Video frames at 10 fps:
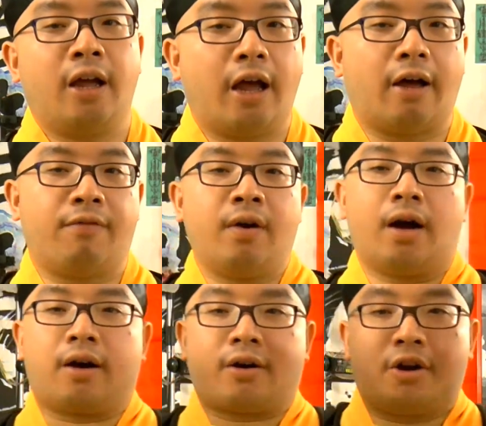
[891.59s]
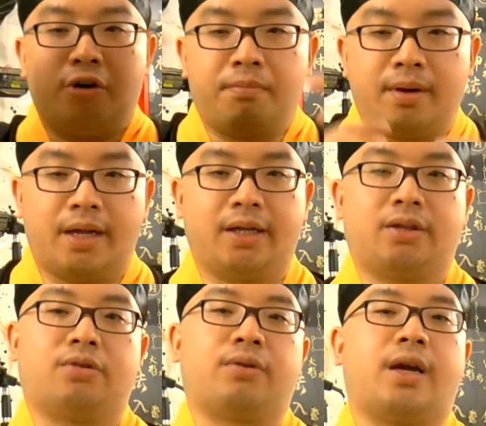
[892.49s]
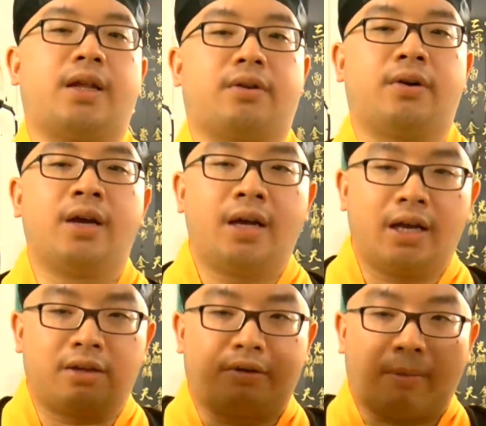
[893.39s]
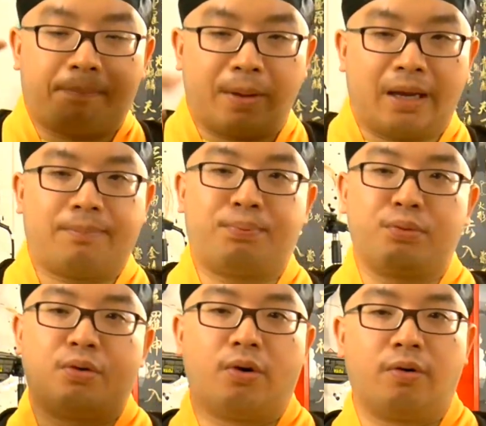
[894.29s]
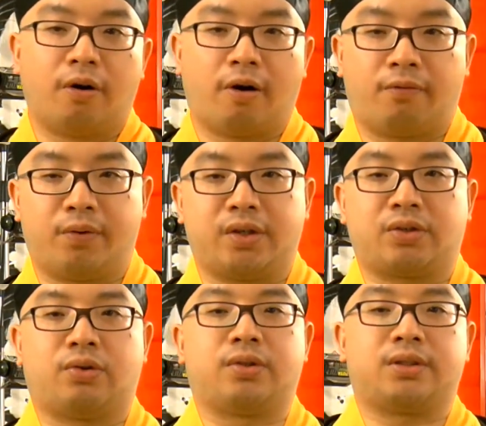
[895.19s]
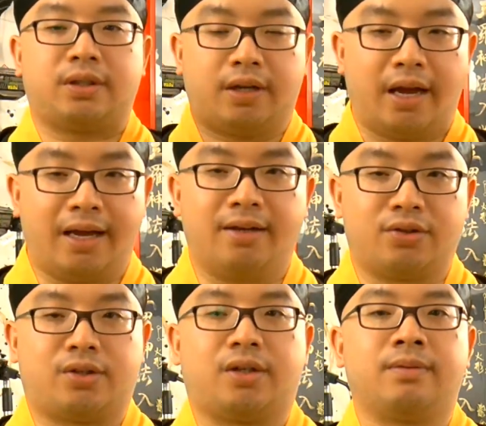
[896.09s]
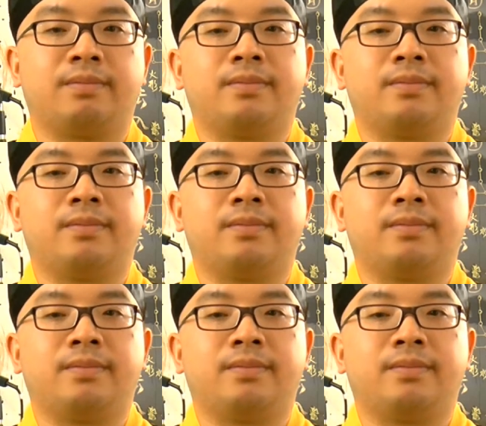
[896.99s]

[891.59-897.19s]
have accumulated together into a big pool of resource energy.